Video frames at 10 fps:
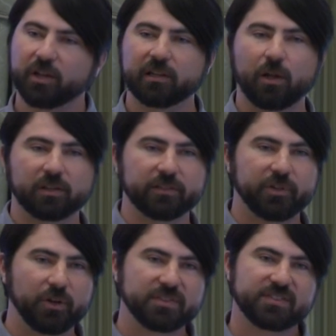on long-lived
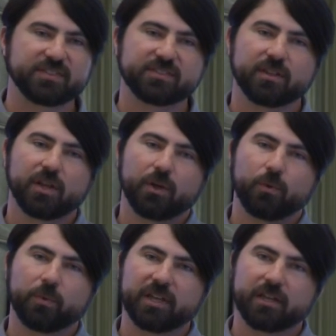hosts,
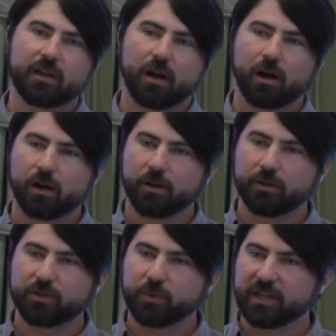we
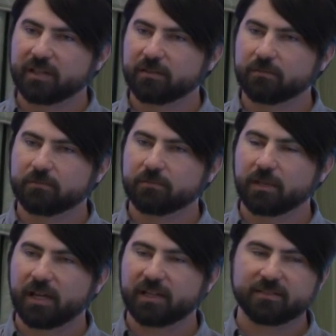are doing
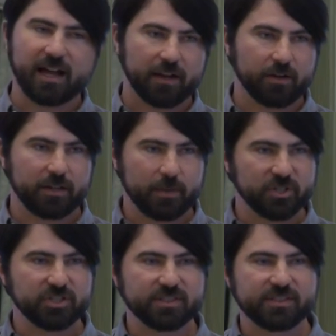uh, Docker
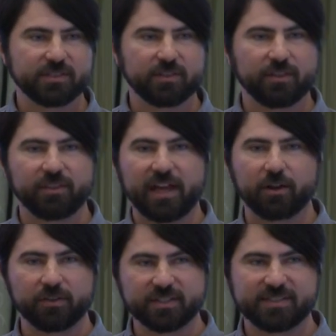images that
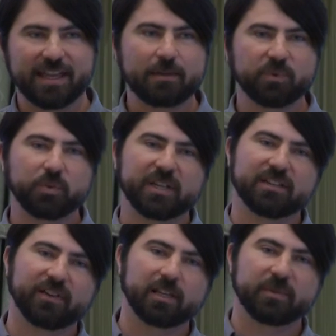are the same between
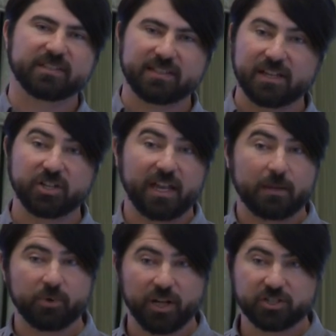development, staging,
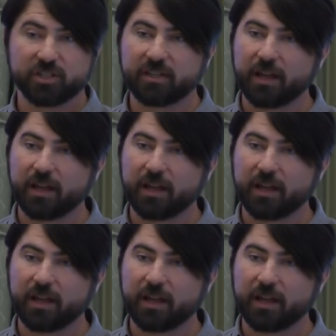and production.